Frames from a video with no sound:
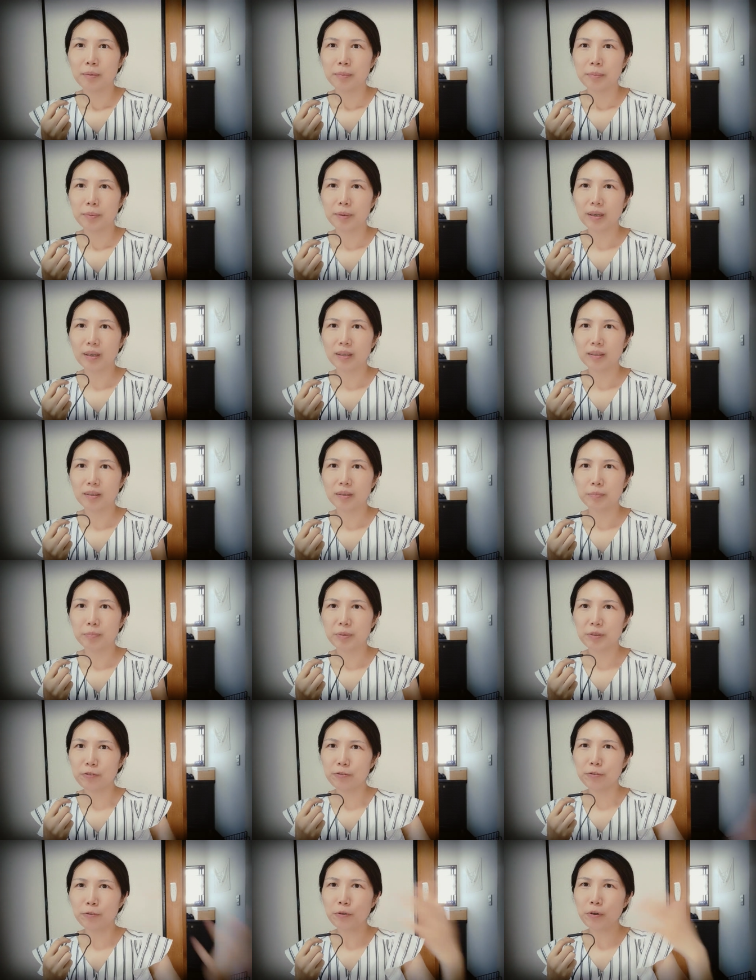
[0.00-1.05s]
But
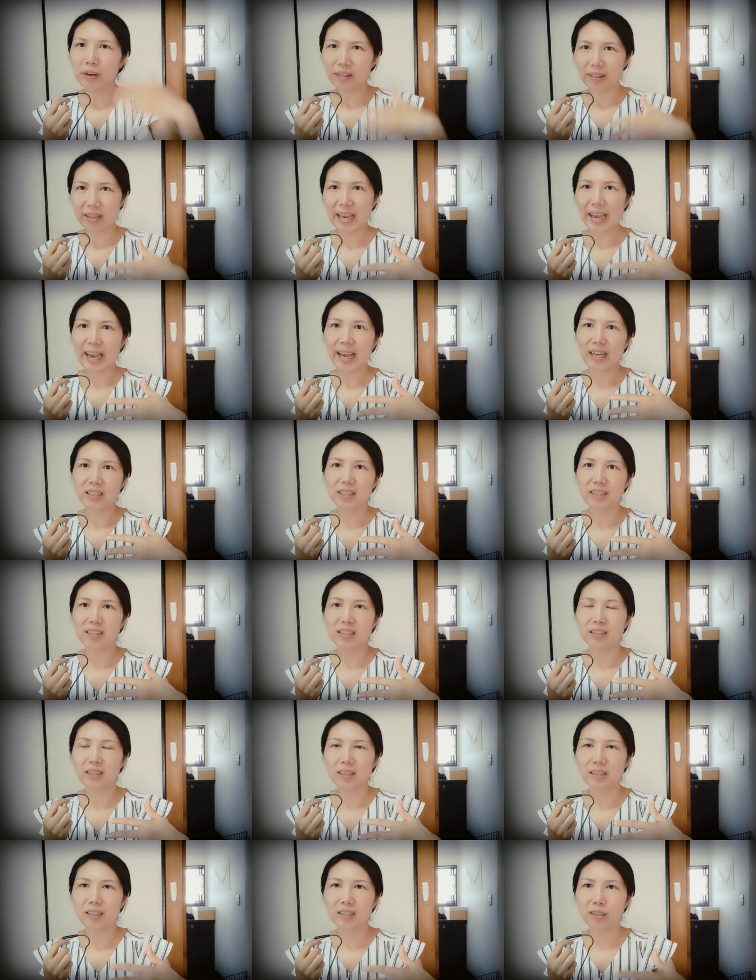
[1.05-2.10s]
before that,
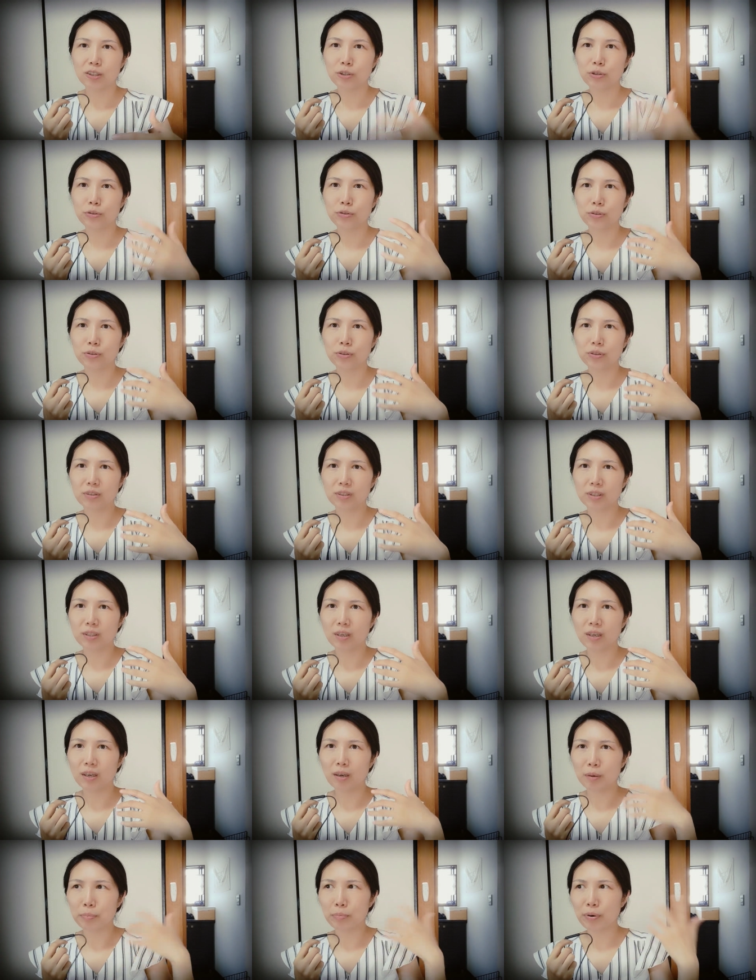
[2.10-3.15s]
you should
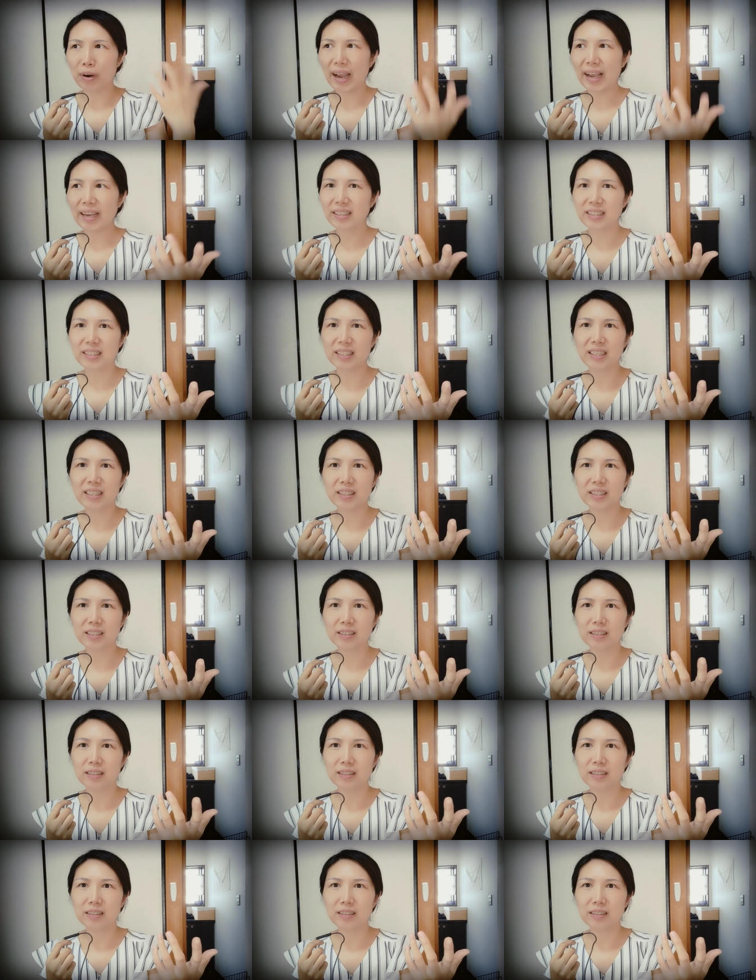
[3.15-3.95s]
uh, practice